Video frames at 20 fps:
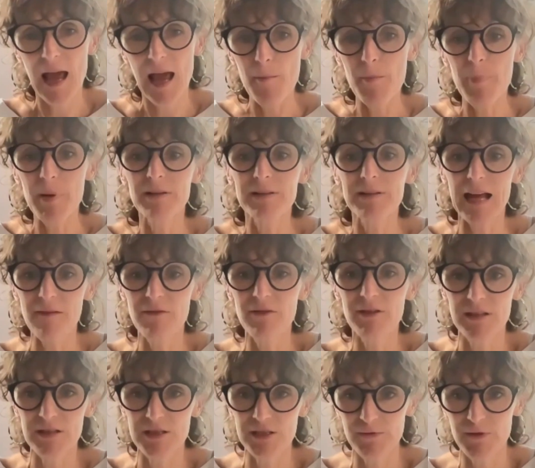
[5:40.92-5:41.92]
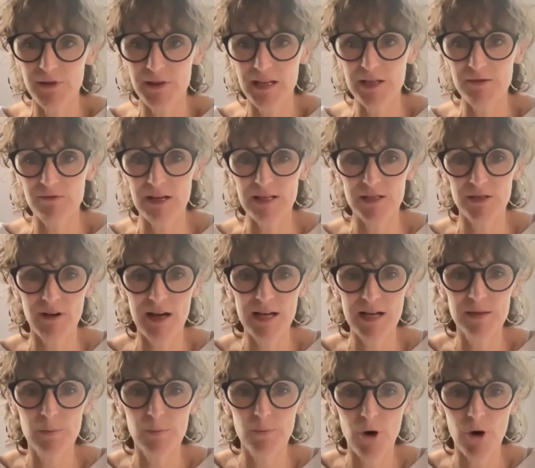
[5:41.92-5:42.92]
and build evidence for these
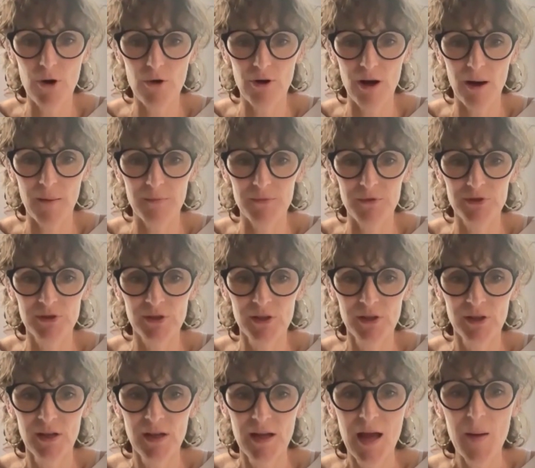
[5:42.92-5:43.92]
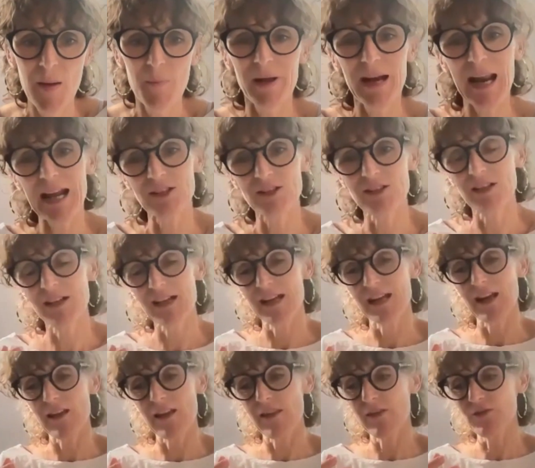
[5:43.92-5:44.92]
restoration programs. But
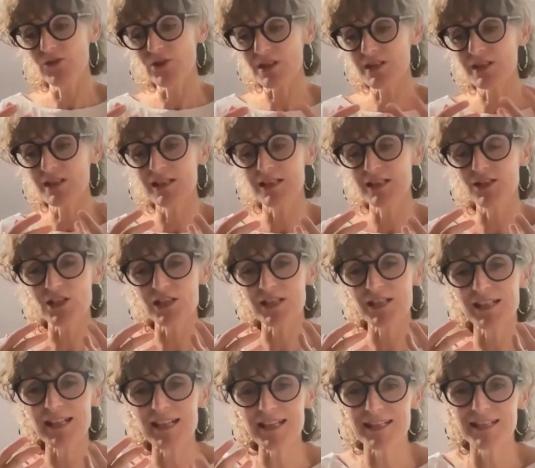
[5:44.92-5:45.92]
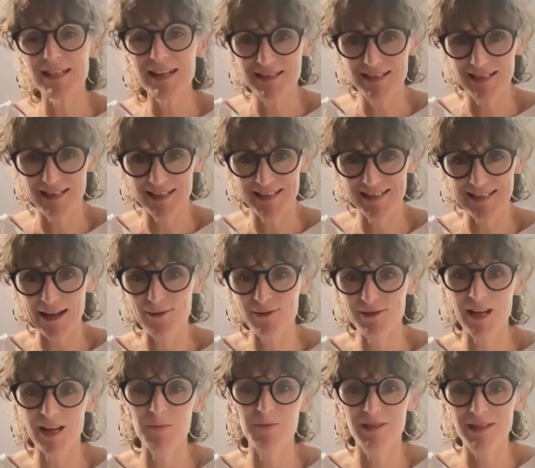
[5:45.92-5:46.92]
actually, just listening to these
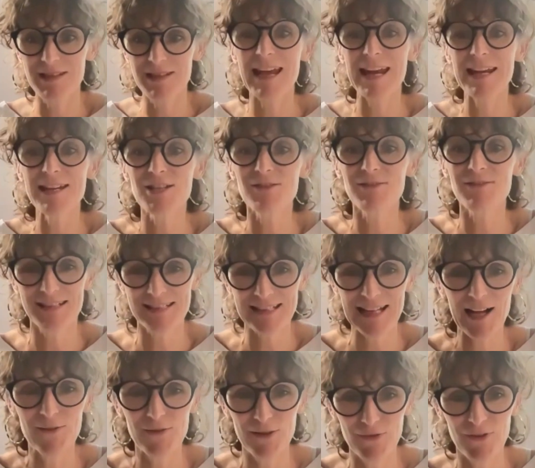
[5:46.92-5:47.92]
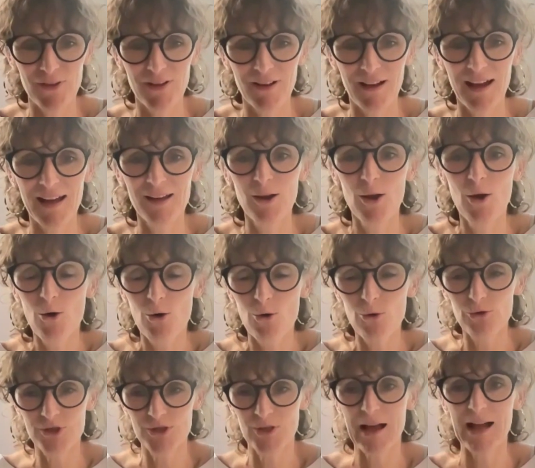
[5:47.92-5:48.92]
soundscapes, the data itself, if you like,
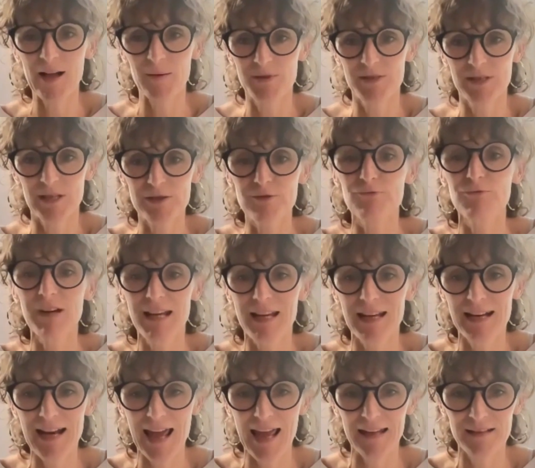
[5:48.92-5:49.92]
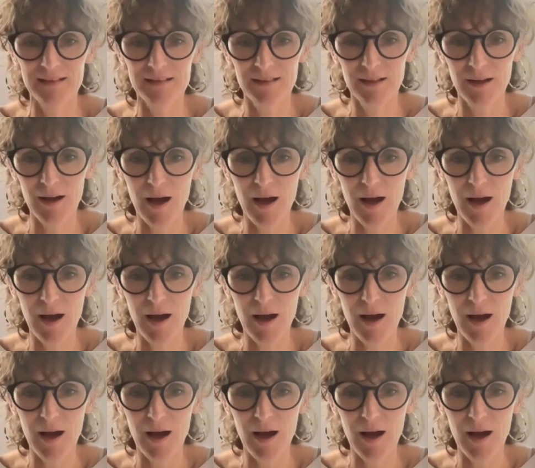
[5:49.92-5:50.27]
also helps us reconnect